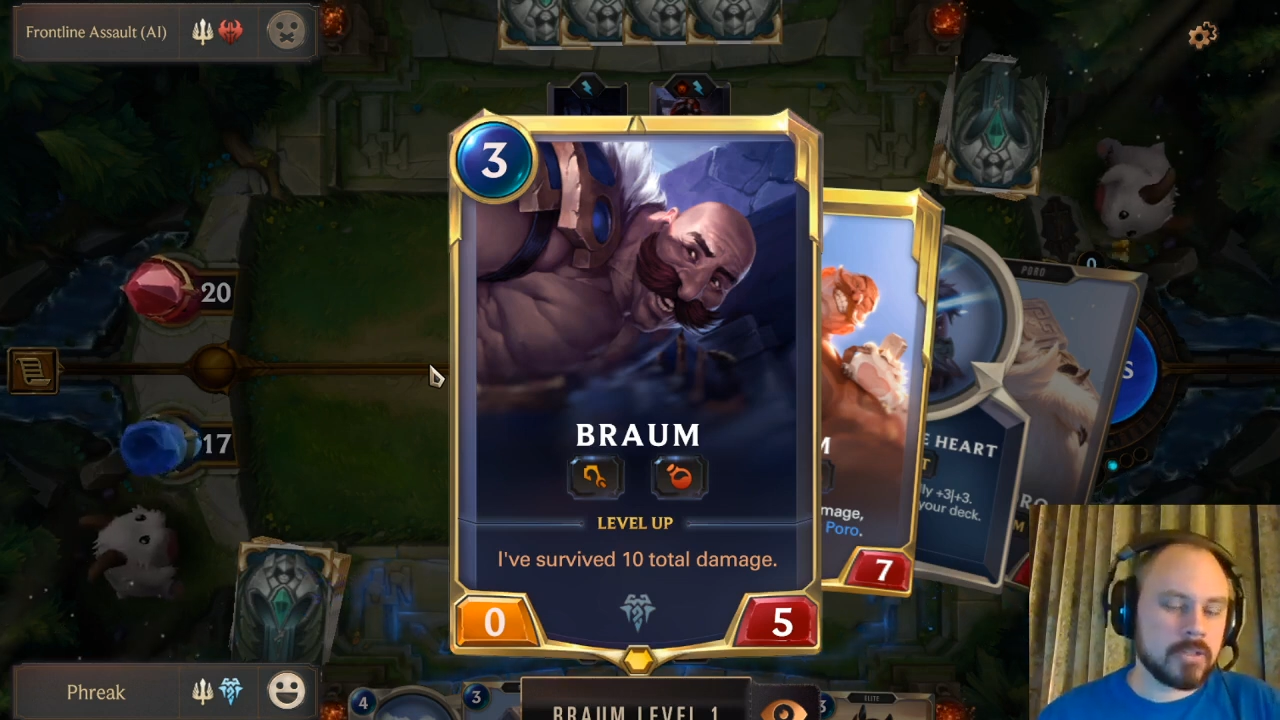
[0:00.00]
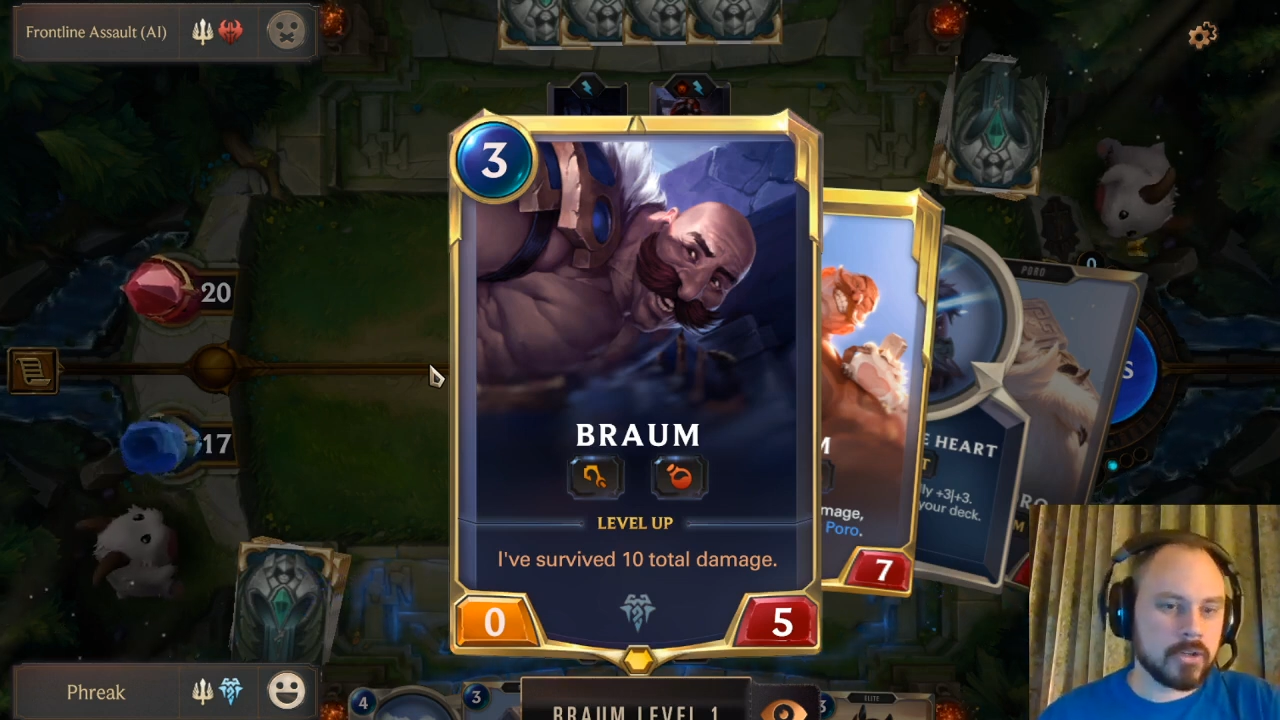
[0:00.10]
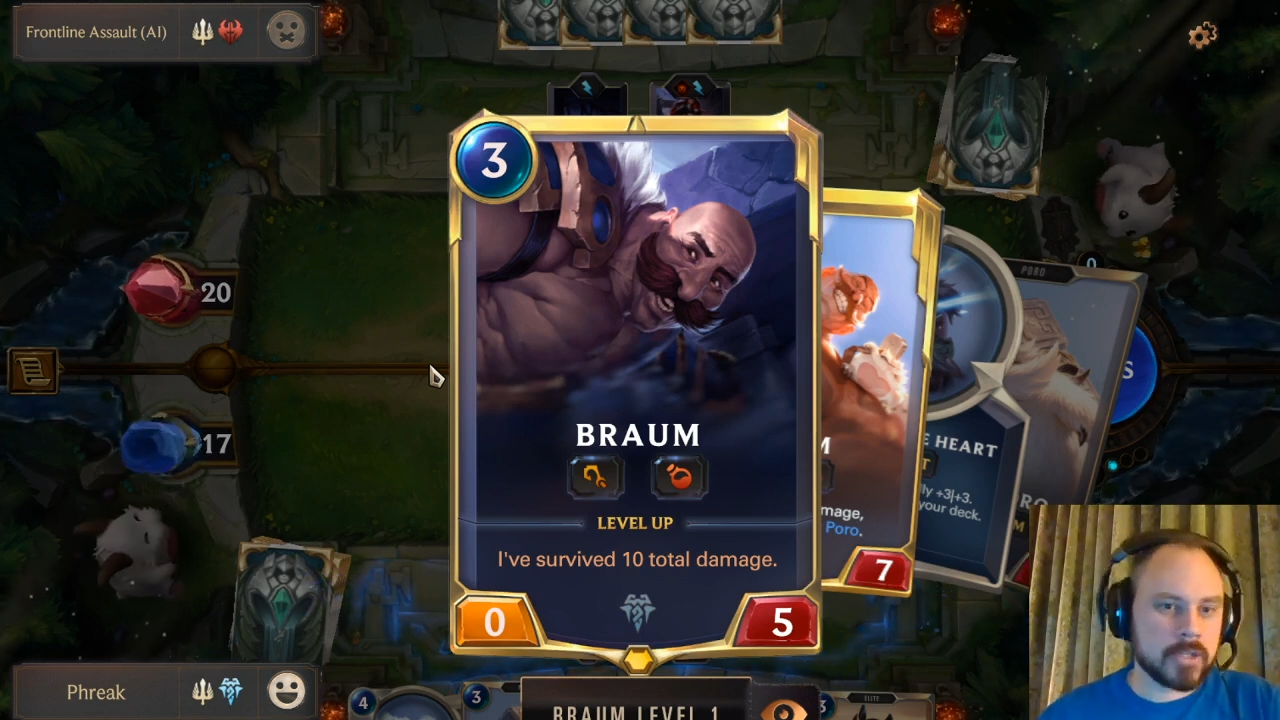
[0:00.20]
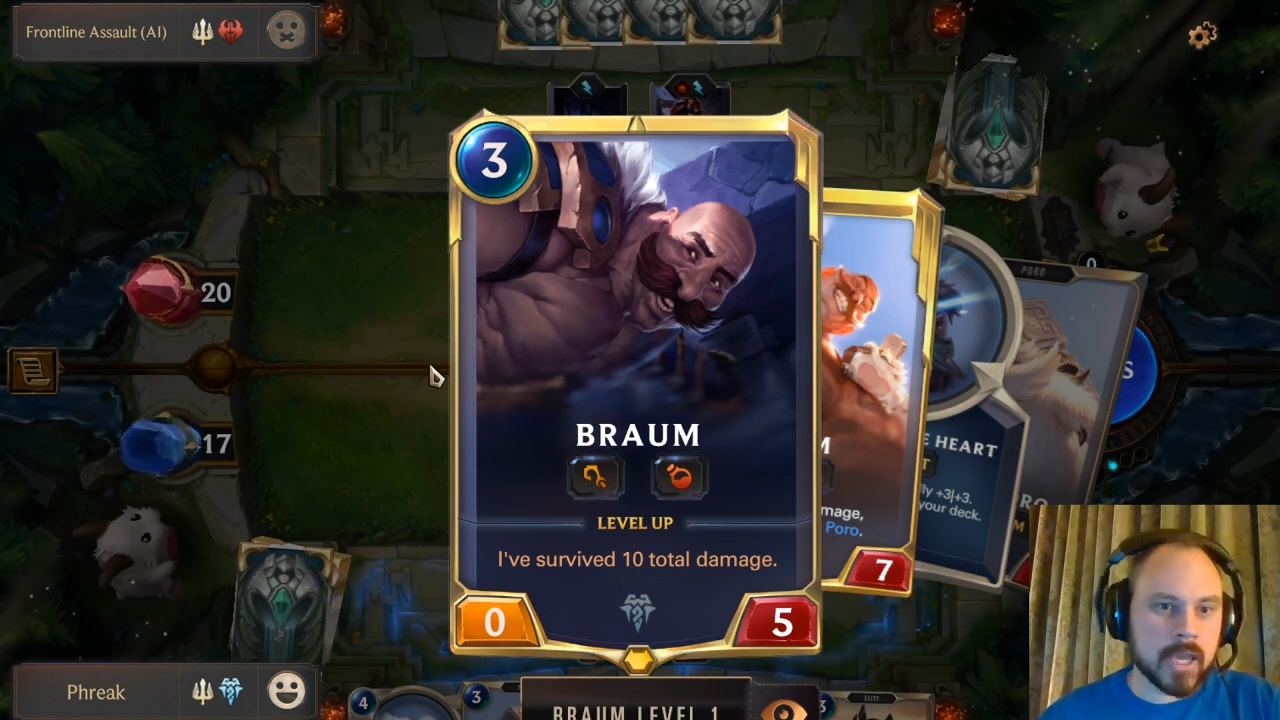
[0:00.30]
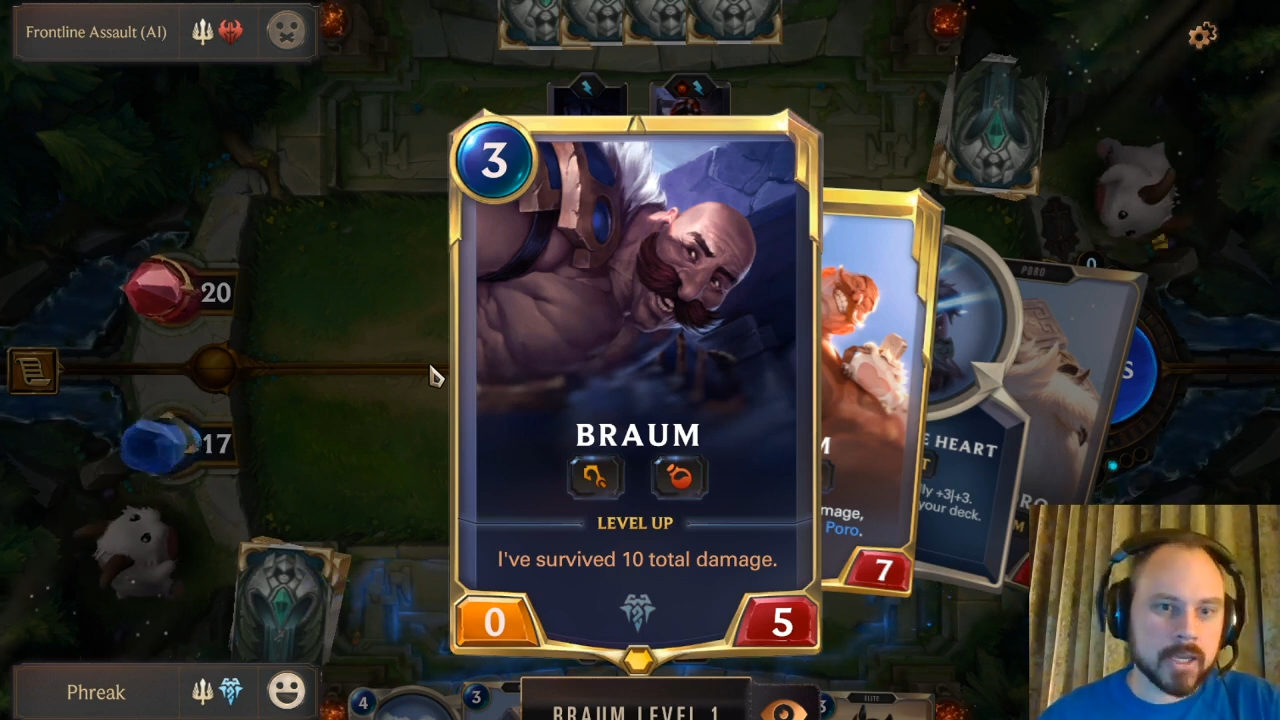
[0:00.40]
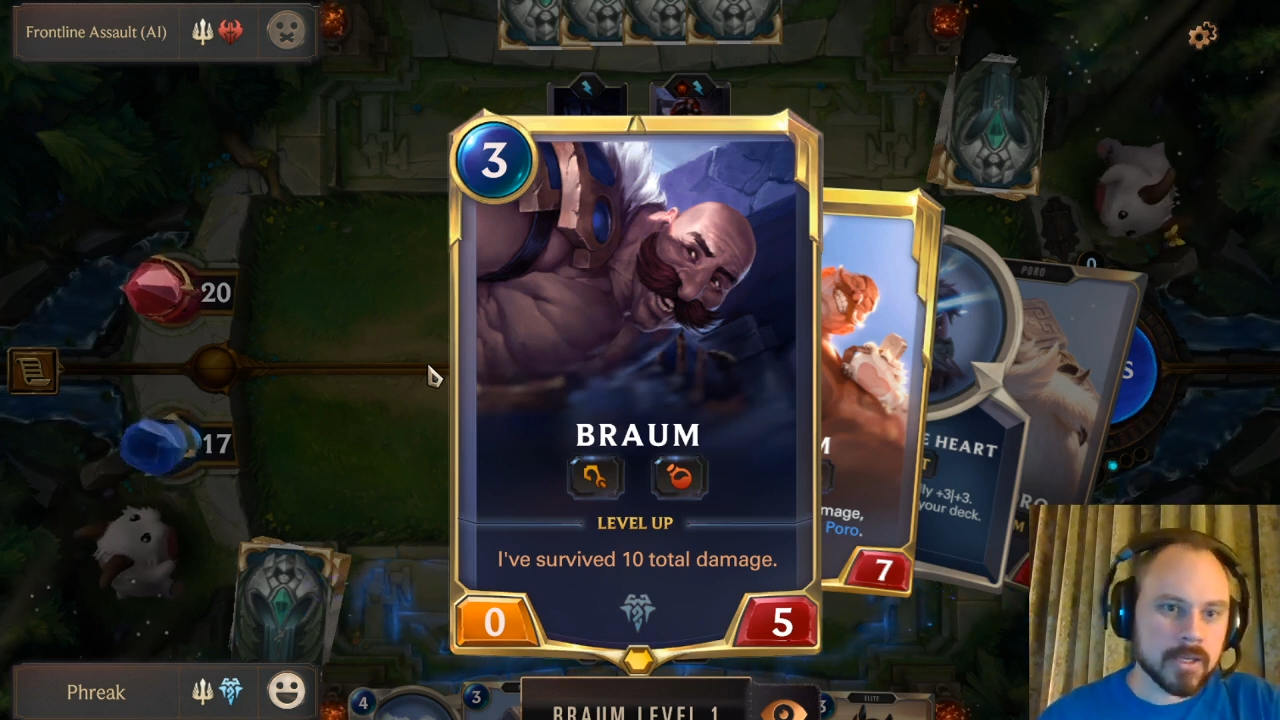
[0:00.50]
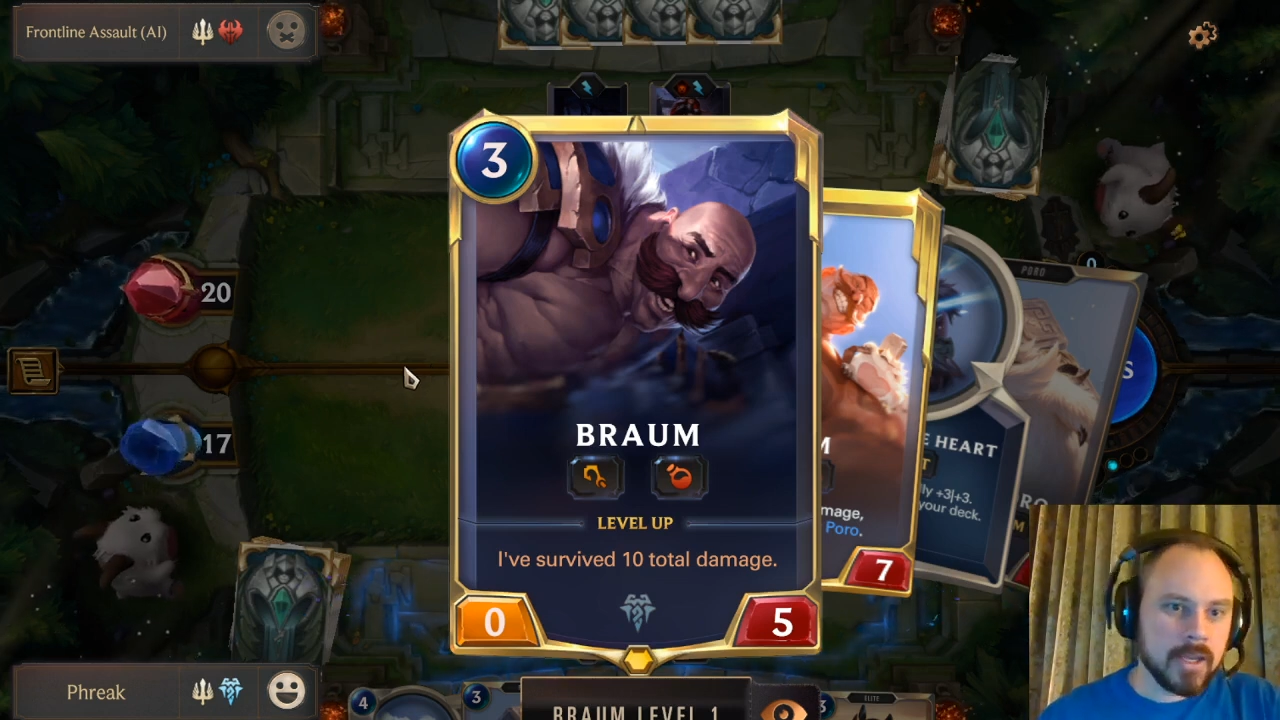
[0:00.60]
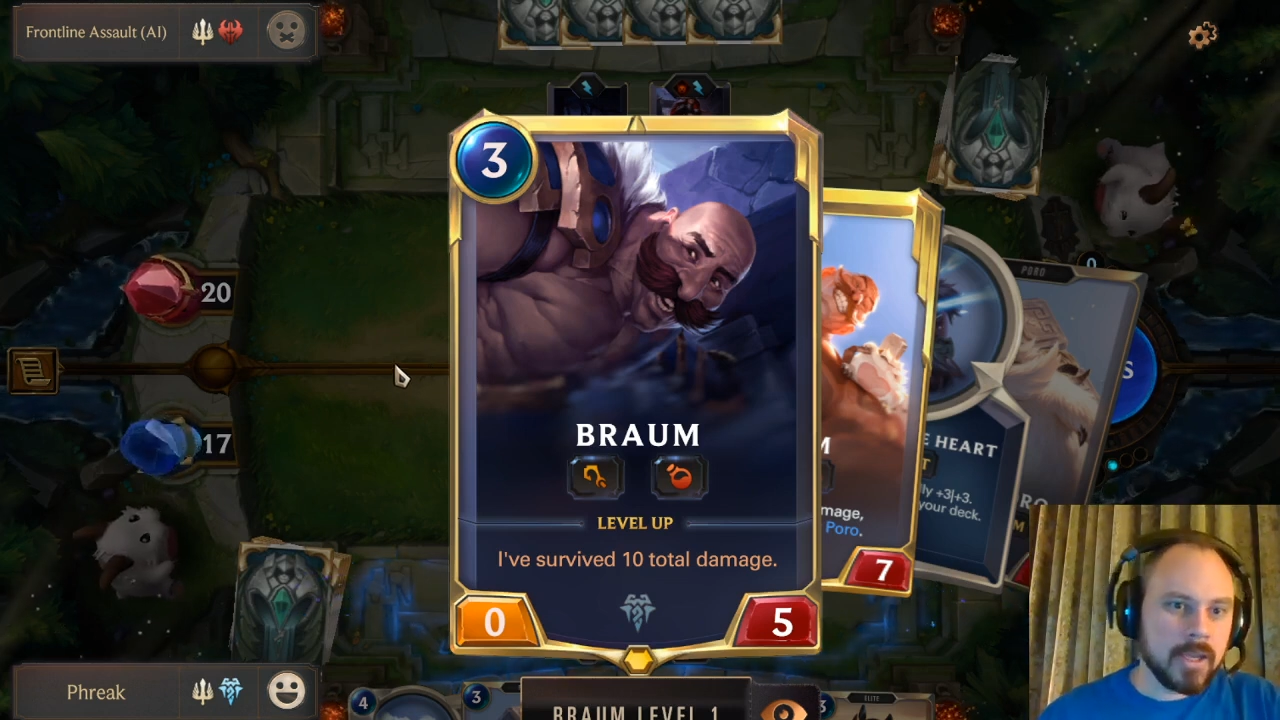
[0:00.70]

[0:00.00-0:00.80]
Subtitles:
in your deck,